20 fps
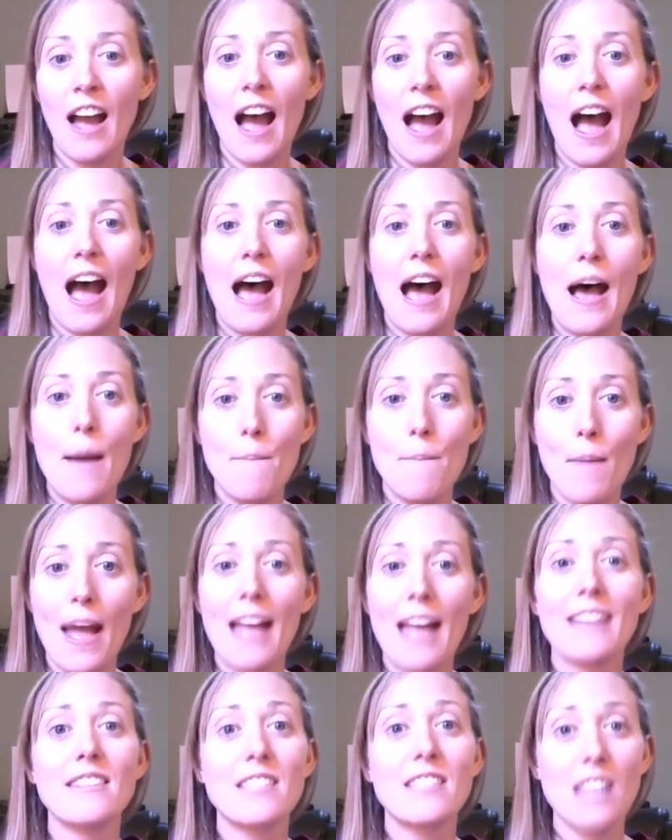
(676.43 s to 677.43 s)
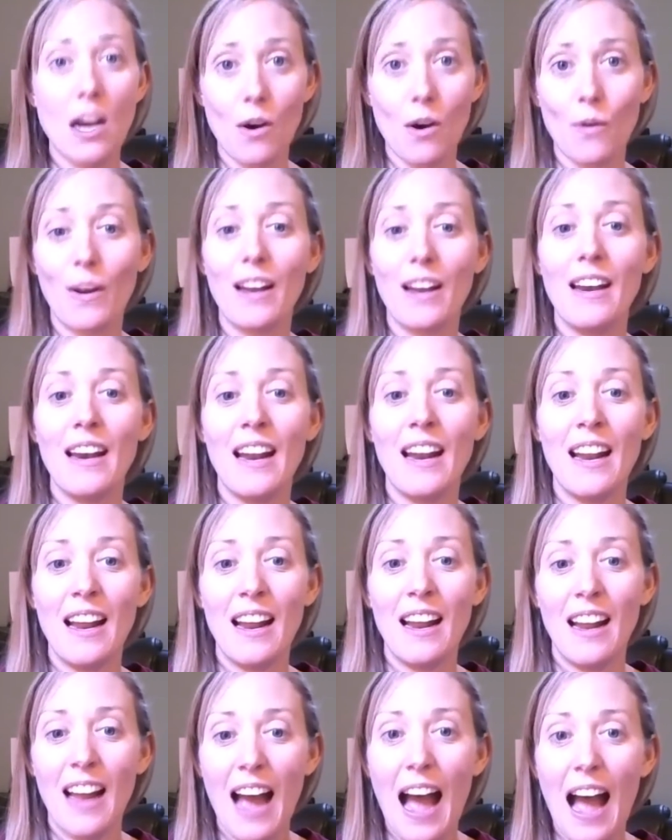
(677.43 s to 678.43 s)
And so
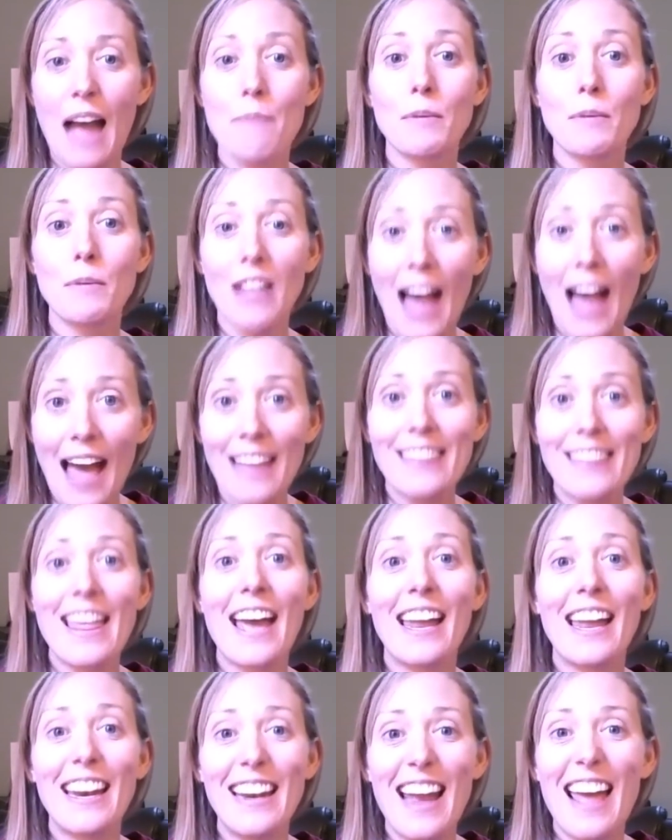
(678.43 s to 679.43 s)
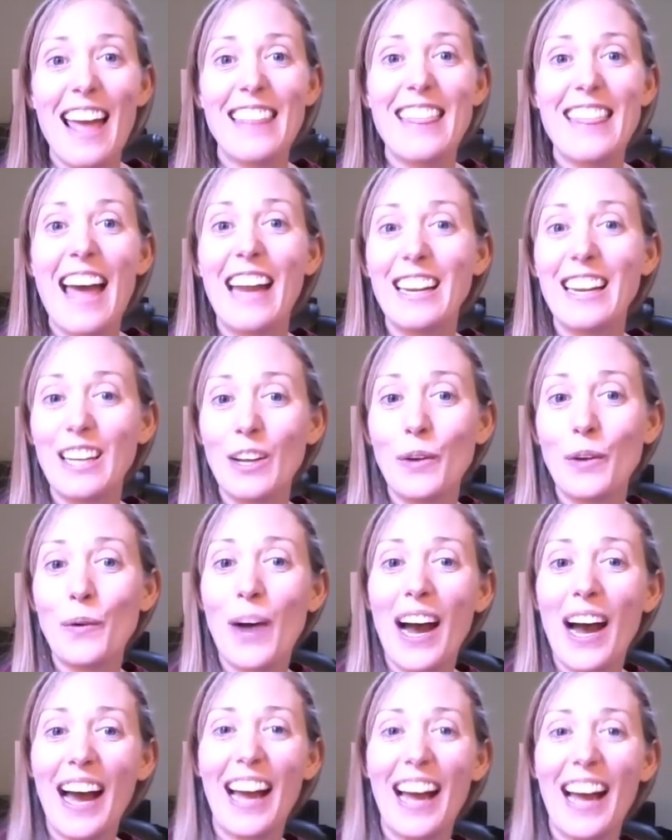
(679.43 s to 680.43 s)
I'm glad that you
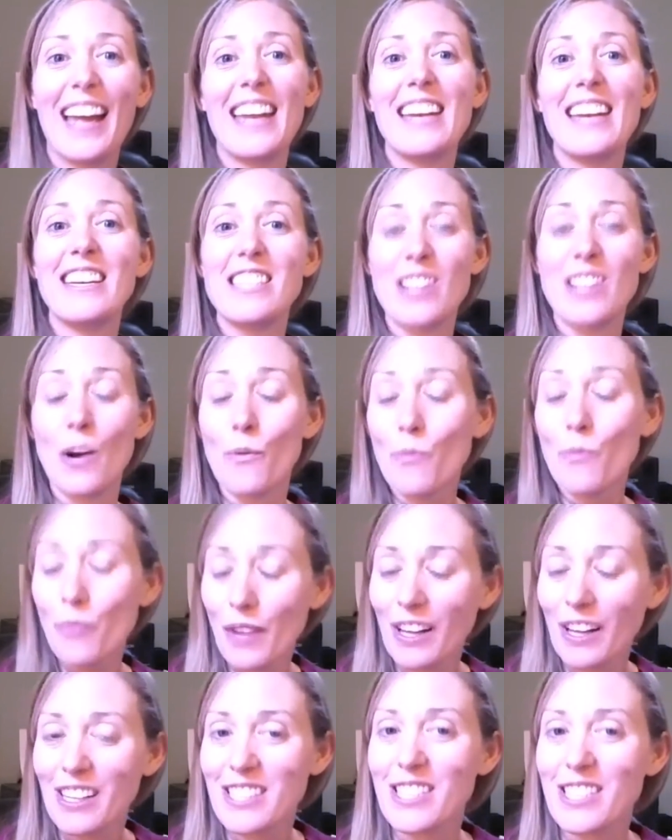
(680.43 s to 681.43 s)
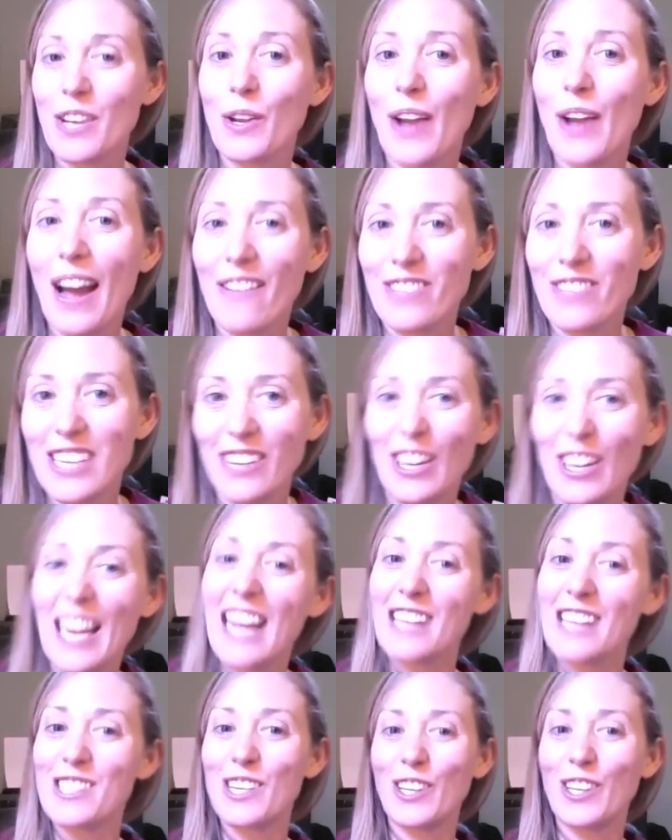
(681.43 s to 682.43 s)
don't feel as though you have to
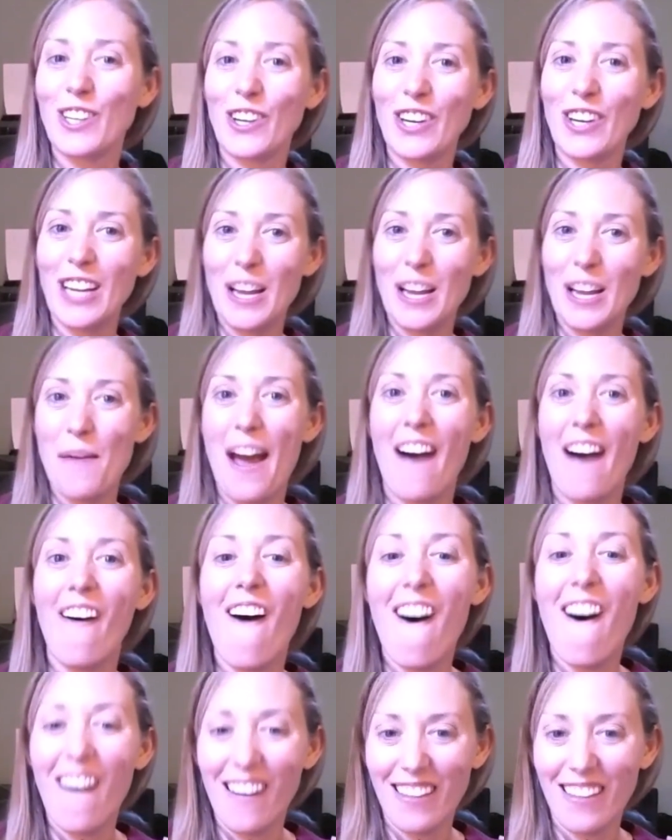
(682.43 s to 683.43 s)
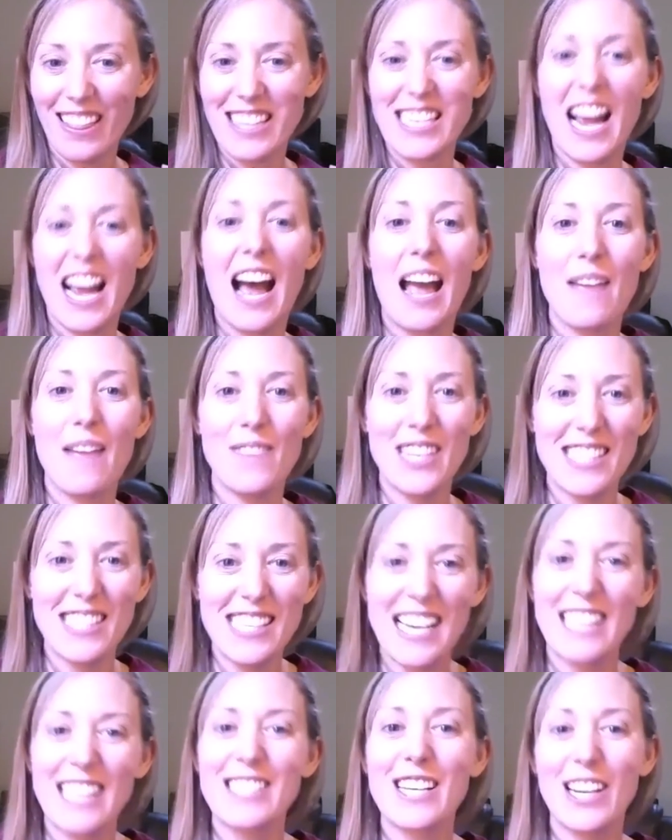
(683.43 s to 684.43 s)
answer your email all the time.
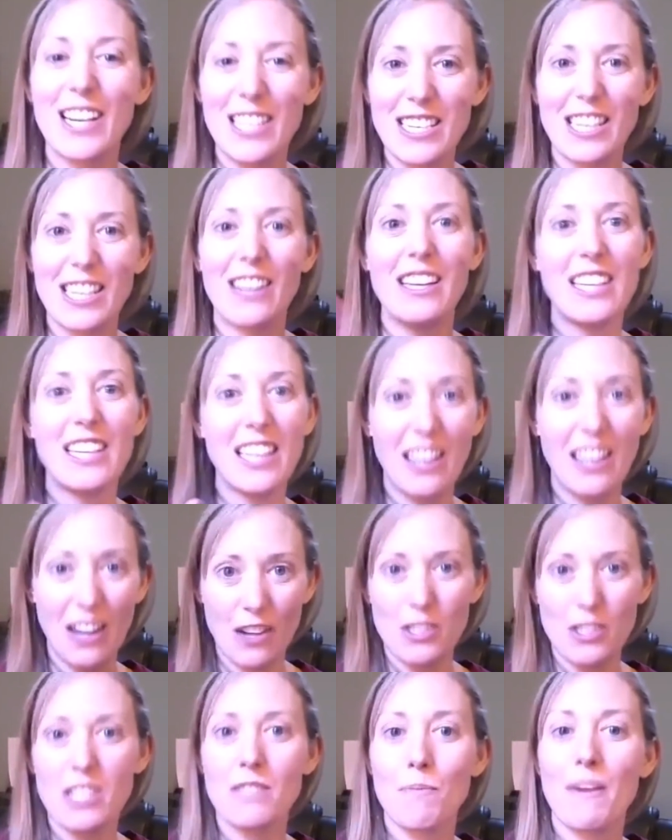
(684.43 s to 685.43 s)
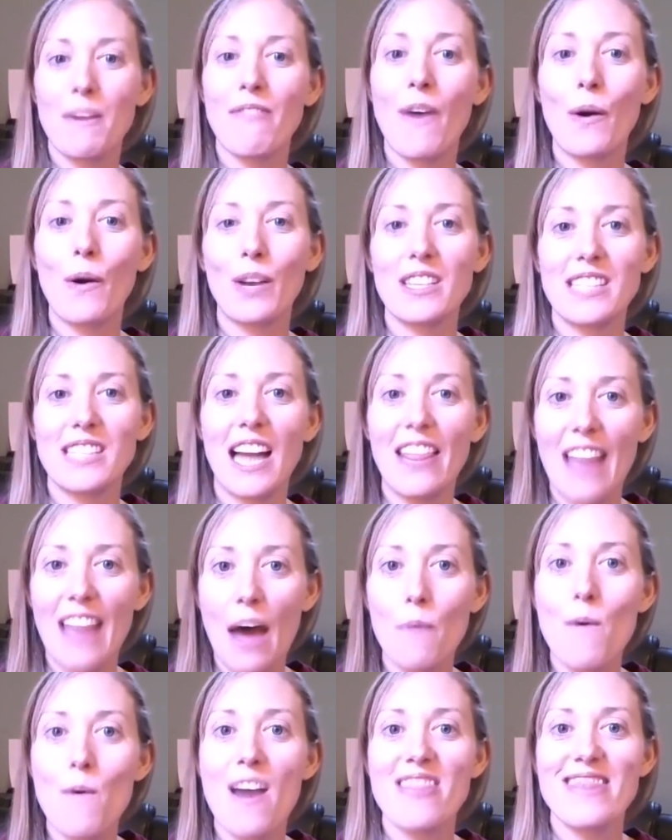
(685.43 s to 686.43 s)
It's good to, just be focused on
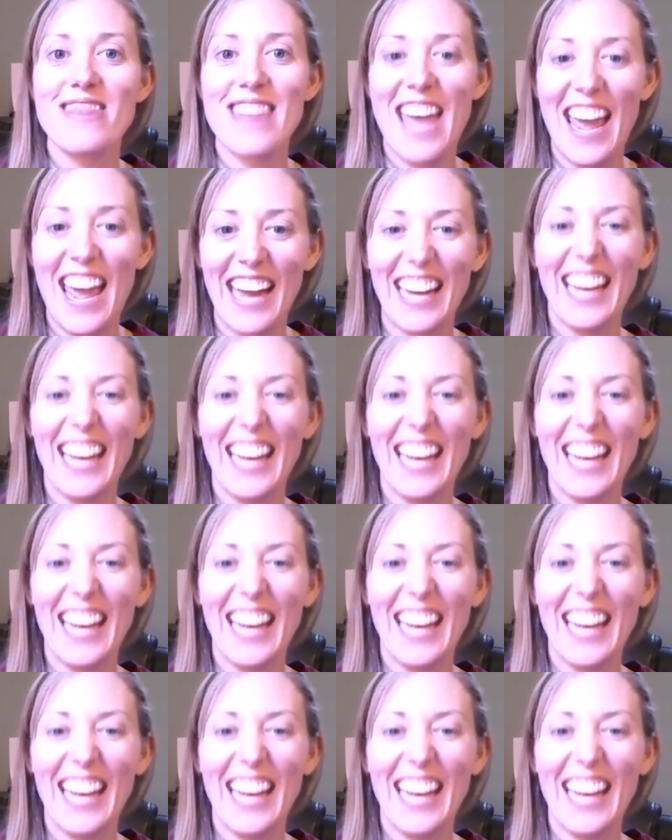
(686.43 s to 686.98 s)
that one thing.